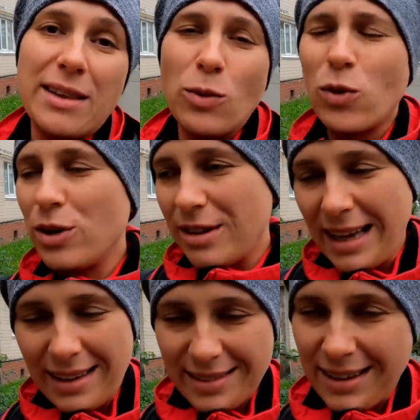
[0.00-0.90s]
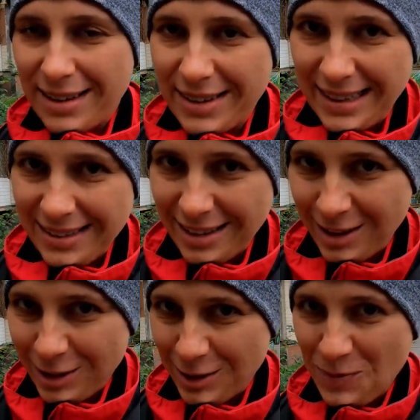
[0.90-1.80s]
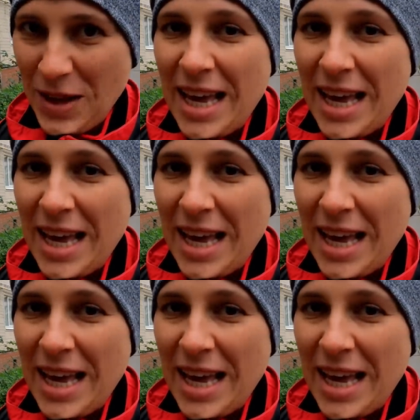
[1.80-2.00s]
the World Health Organization.